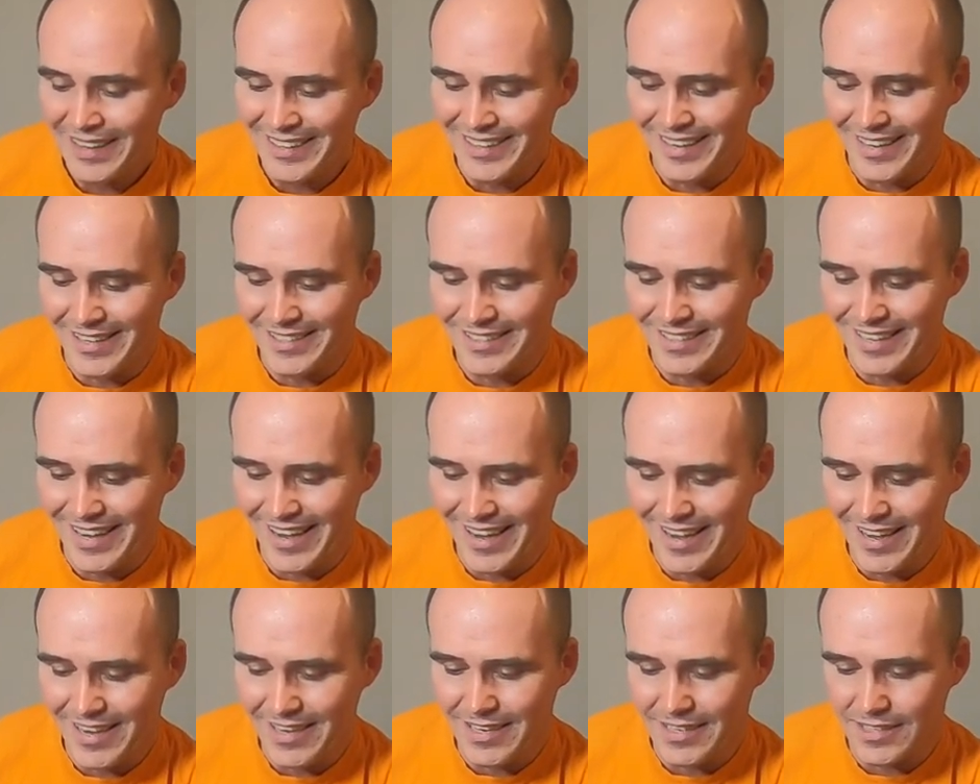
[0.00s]
This
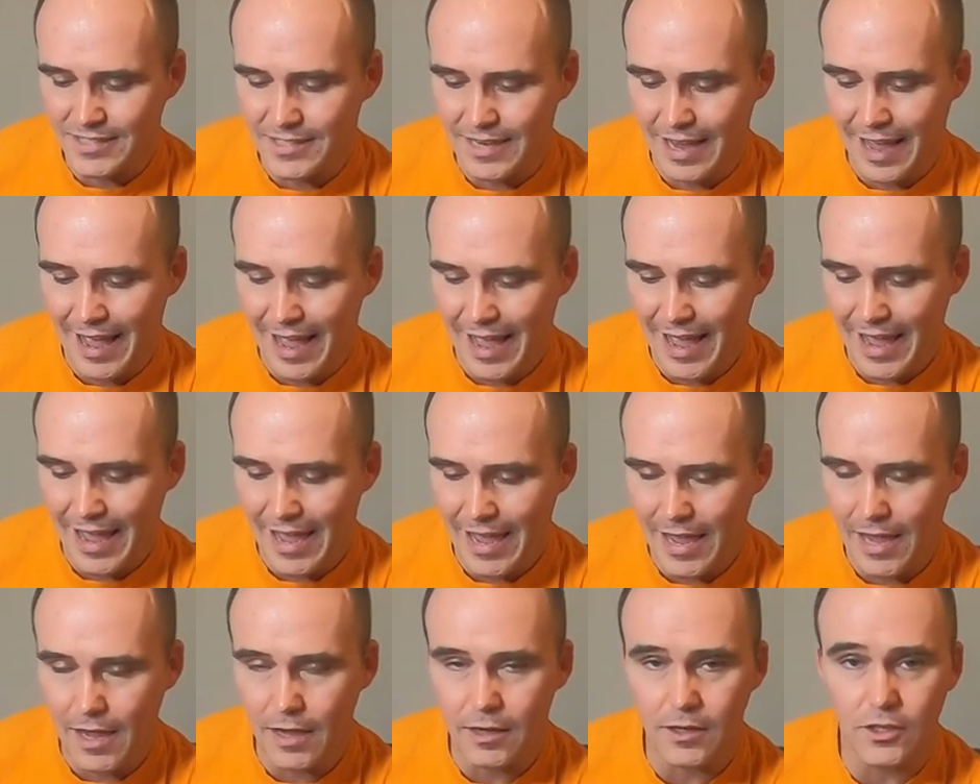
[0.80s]
is
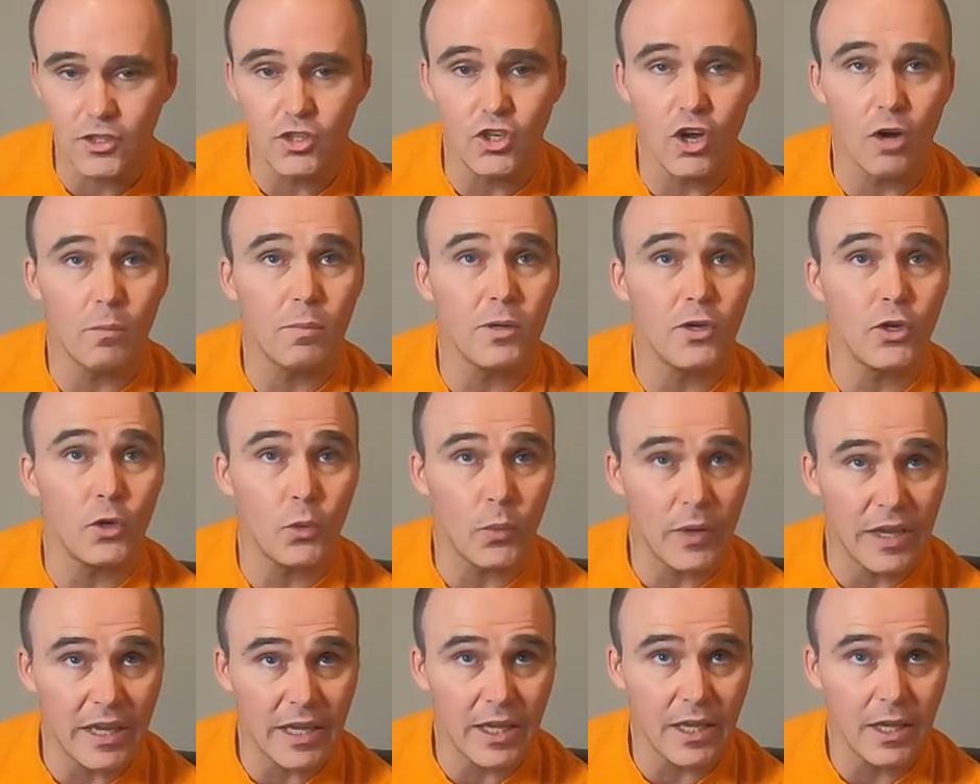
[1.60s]
a
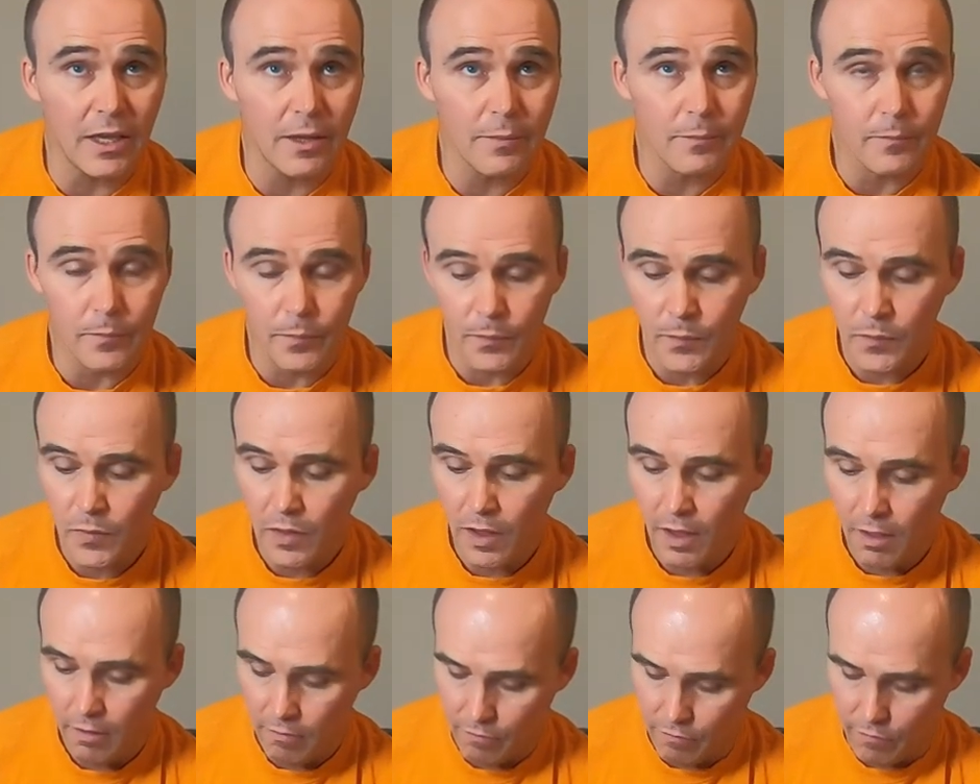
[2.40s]
WE
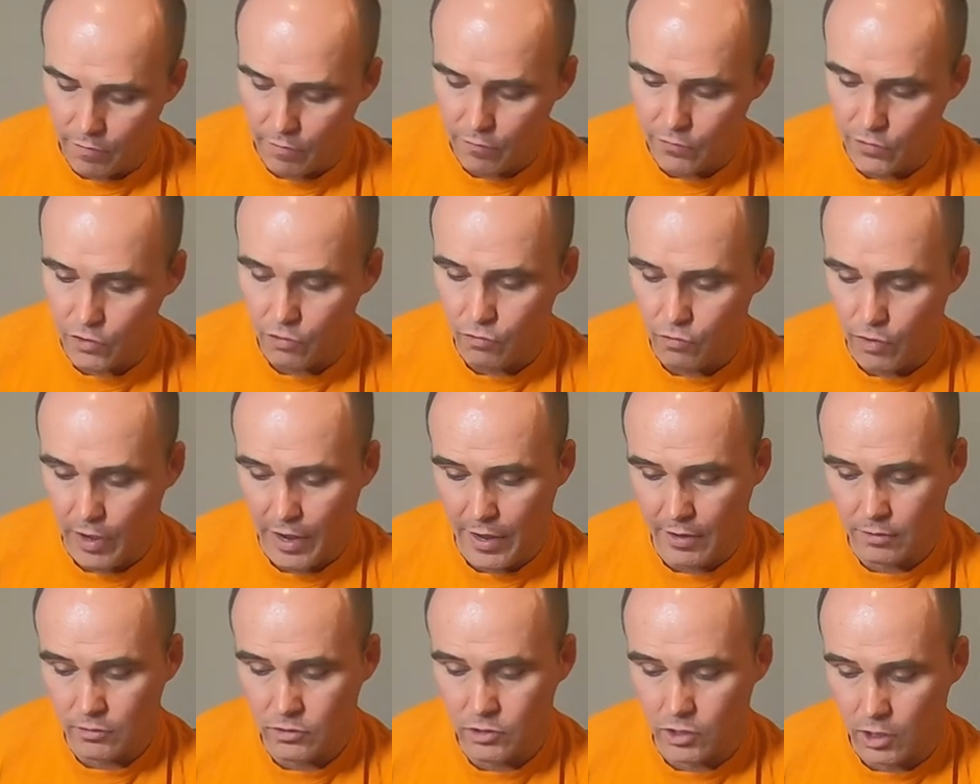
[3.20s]
50
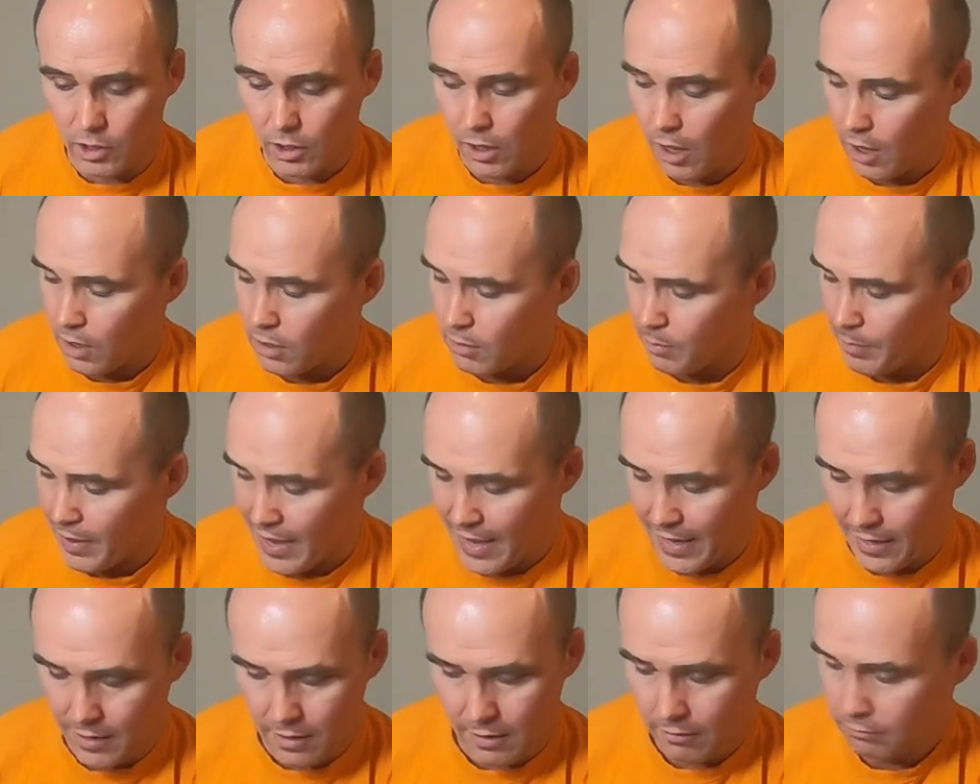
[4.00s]
round Glock
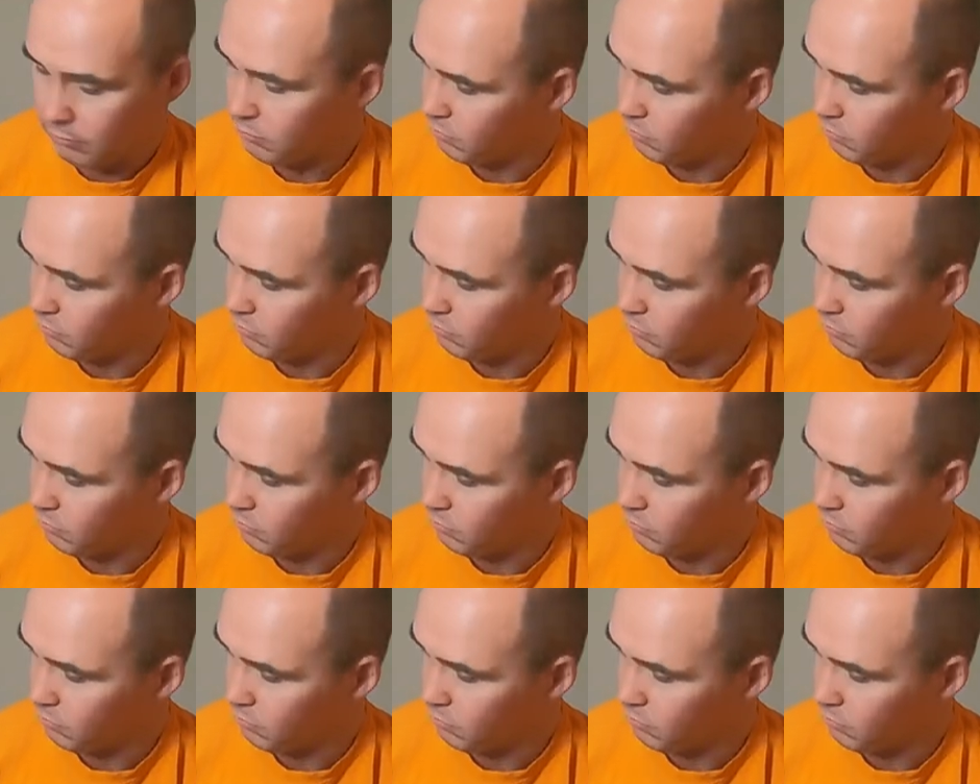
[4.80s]
mag.